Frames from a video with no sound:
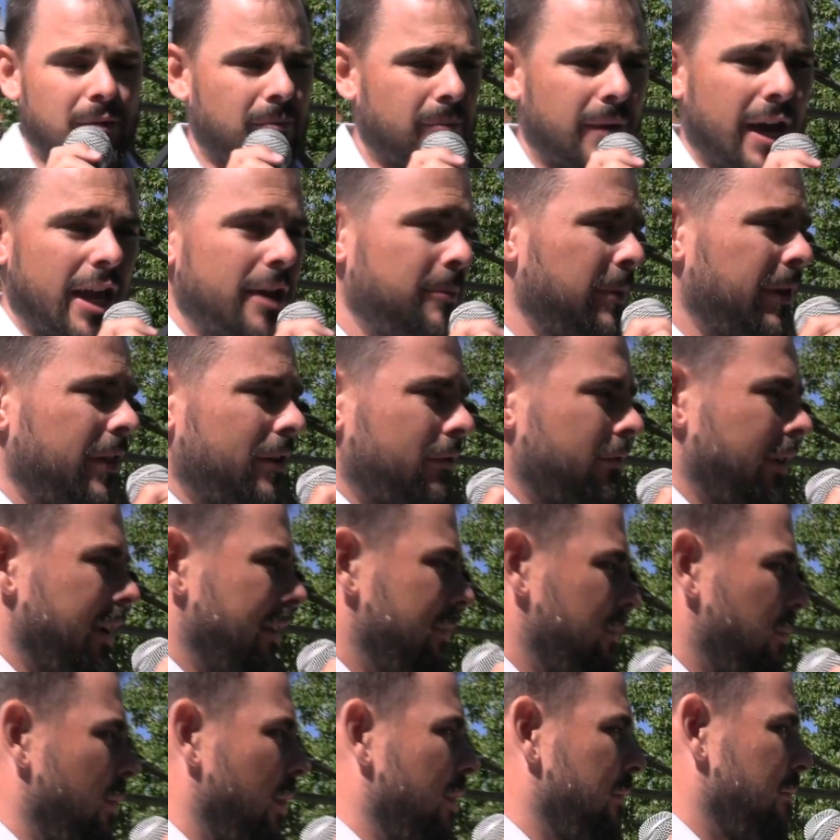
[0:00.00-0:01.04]
maybe the
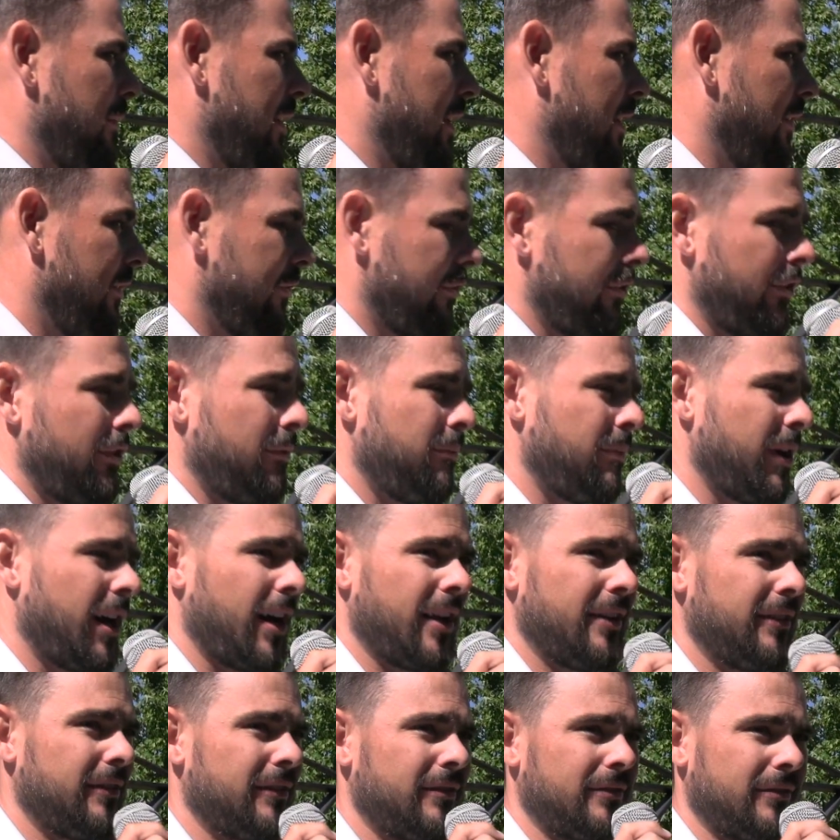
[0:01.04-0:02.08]
writs won't be issued,
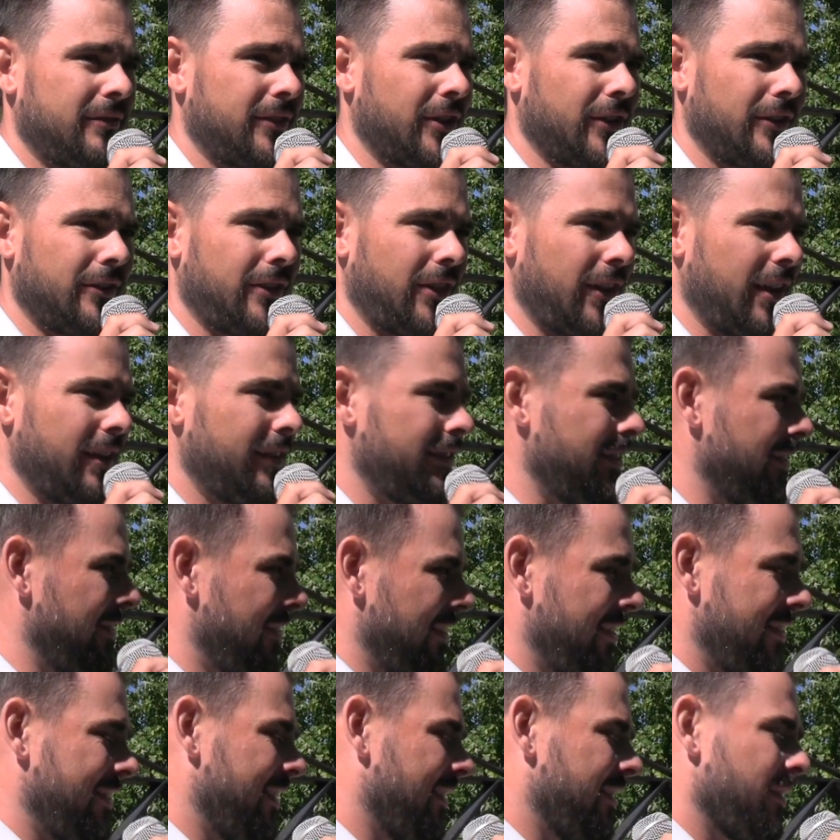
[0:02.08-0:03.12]
but to think that
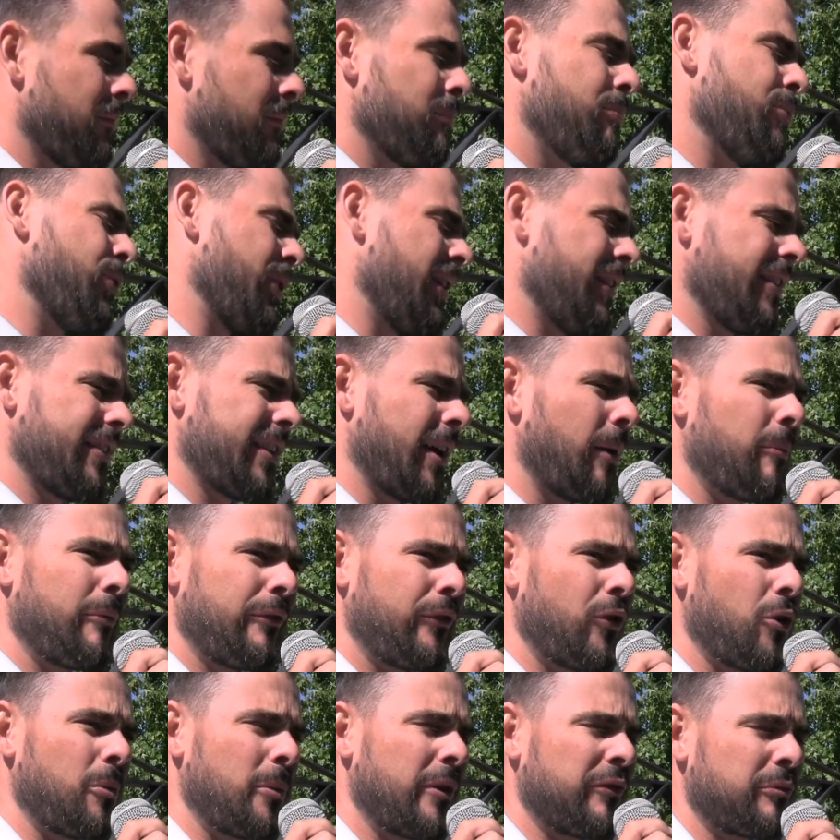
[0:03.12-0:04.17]
this isn't putting some
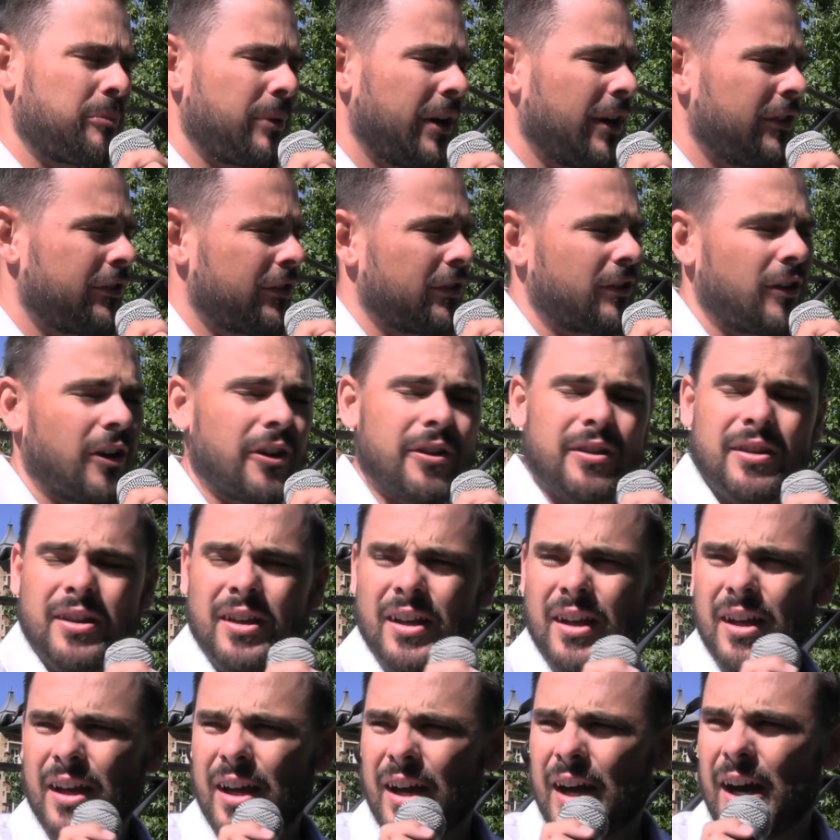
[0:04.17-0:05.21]
form of pressure on.
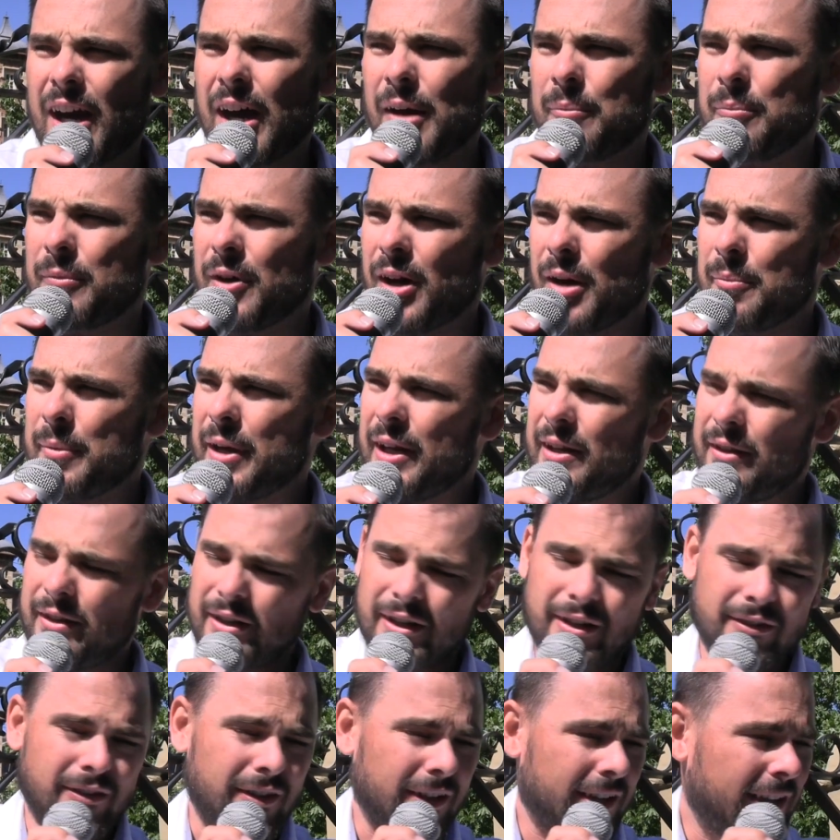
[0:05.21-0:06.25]
I mean,
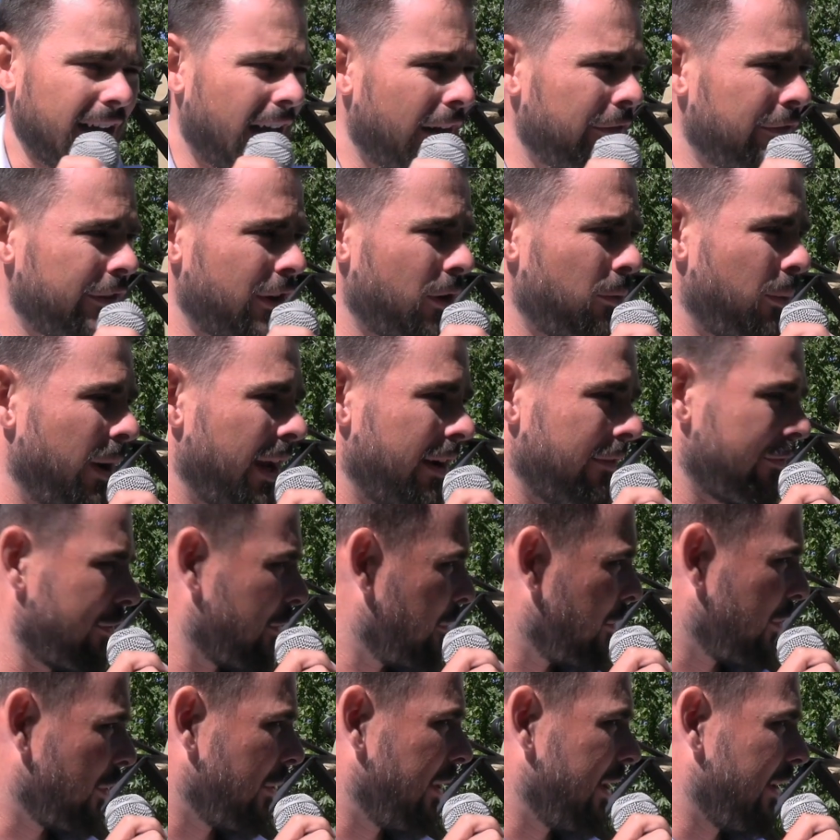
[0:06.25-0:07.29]
the governor went
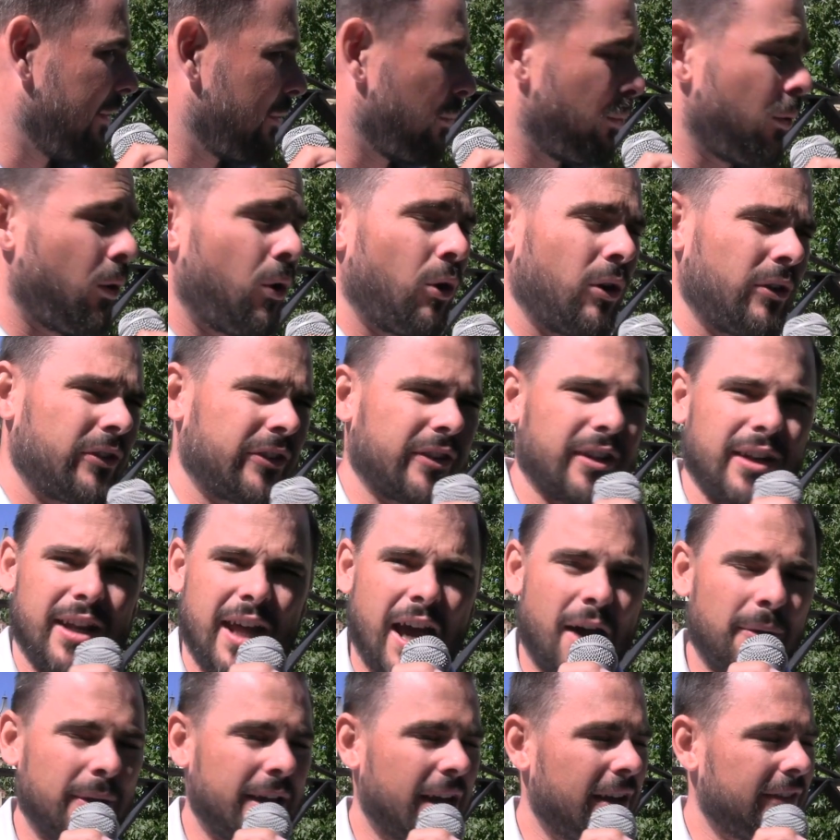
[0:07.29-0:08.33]
from doing his walks to
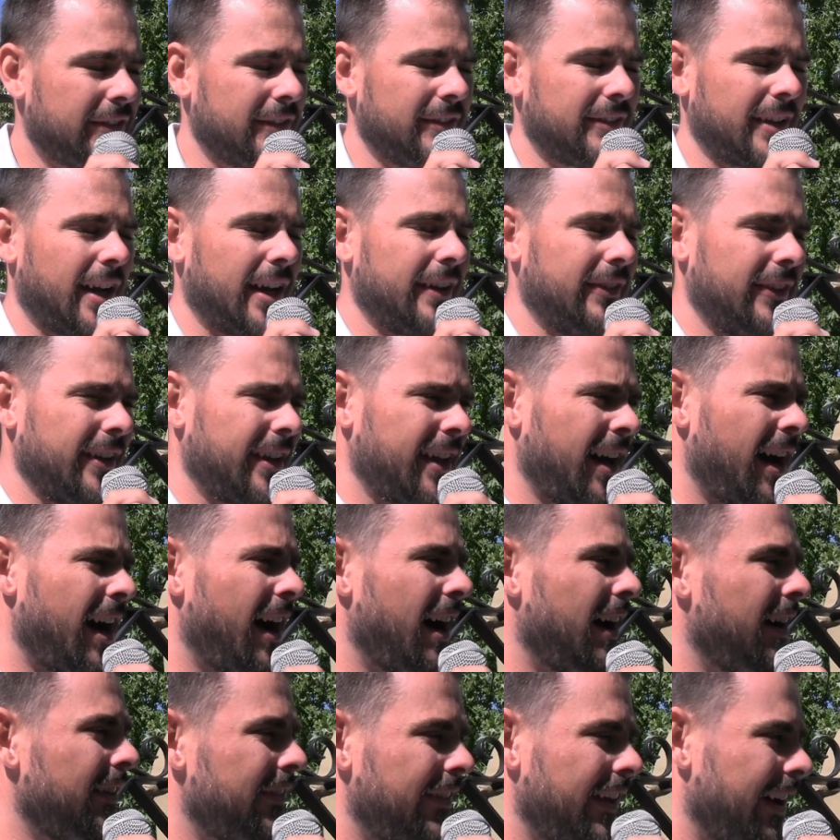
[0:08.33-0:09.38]
now he has to take the
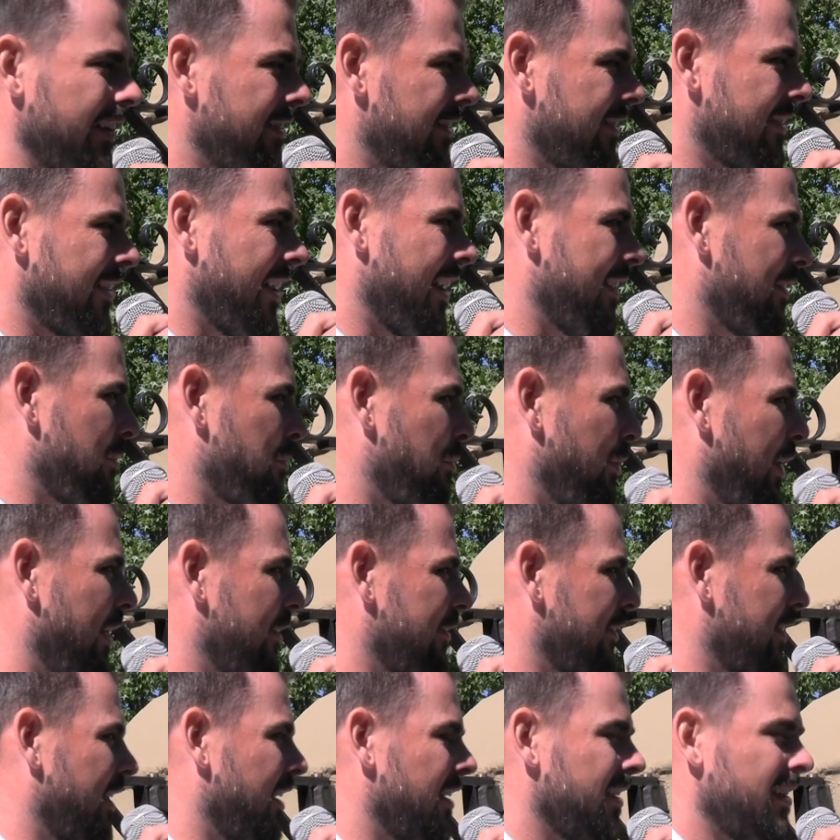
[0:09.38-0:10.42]
car. That's
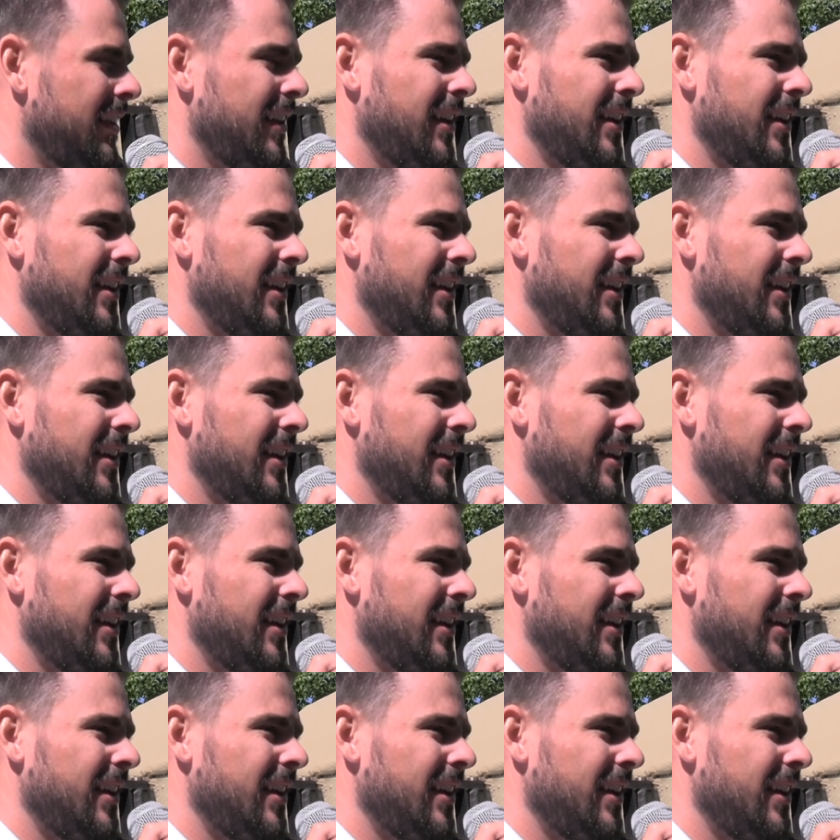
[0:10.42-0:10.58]
pressure.